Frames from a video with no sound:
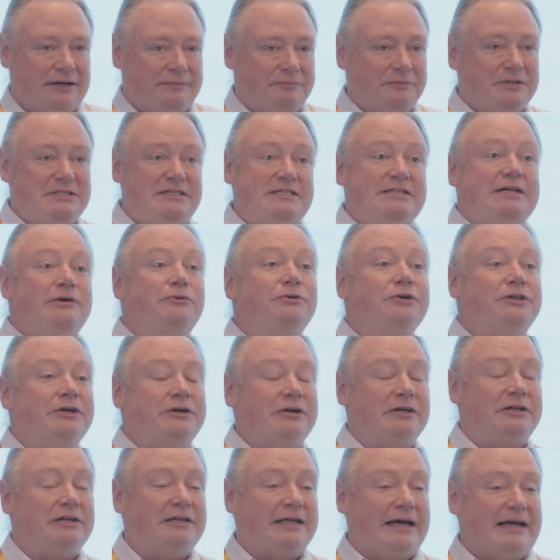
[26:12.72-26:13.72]
see where
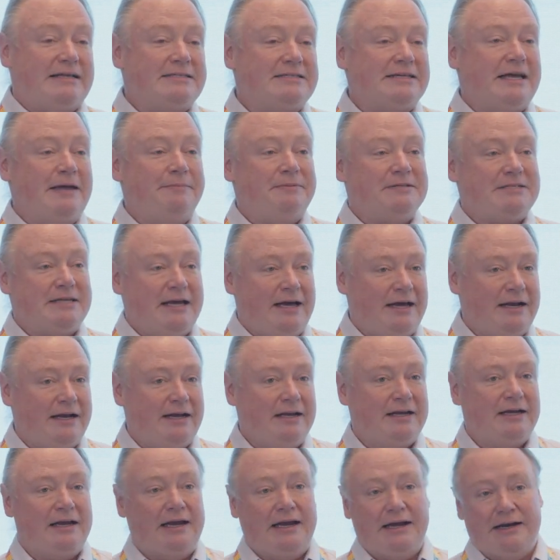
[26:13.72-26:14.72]
the landscape is
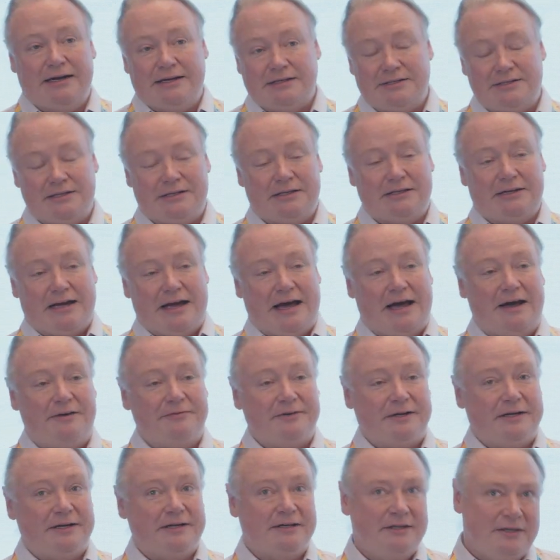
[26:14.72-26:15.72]
heading and to
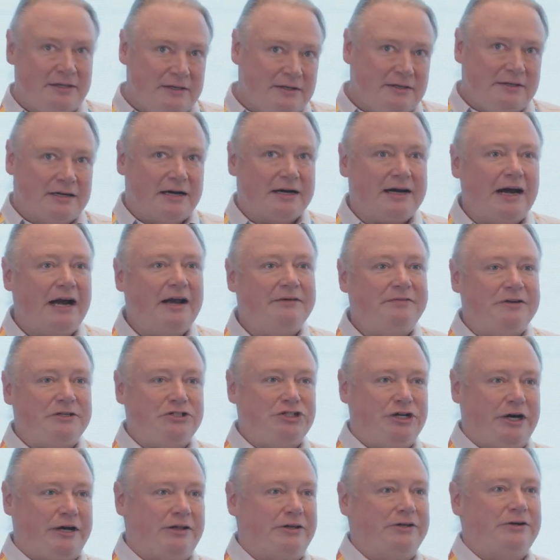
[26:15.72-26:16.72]
have a kind of a
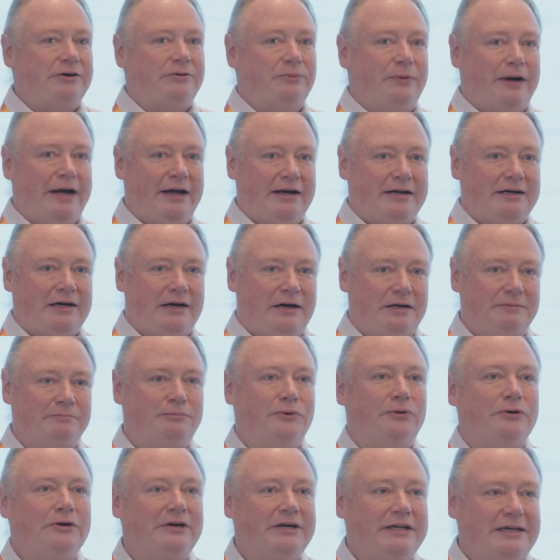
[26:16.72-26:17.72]
gentler way to
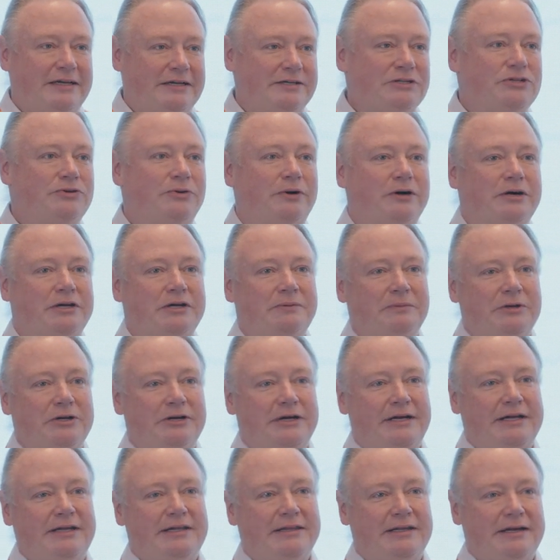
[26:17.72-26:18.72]
onboard into our
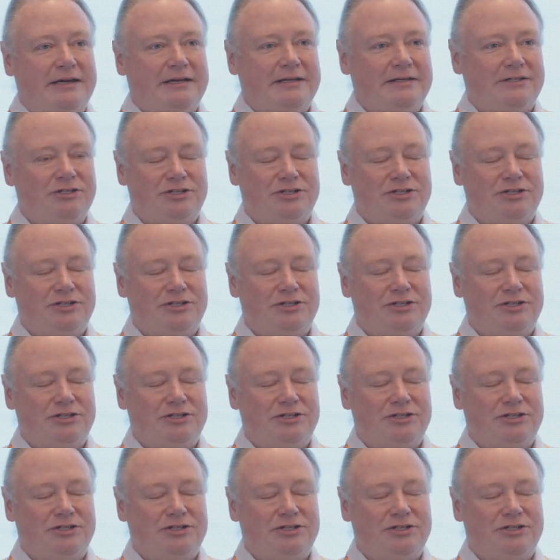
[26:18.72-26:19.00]
community than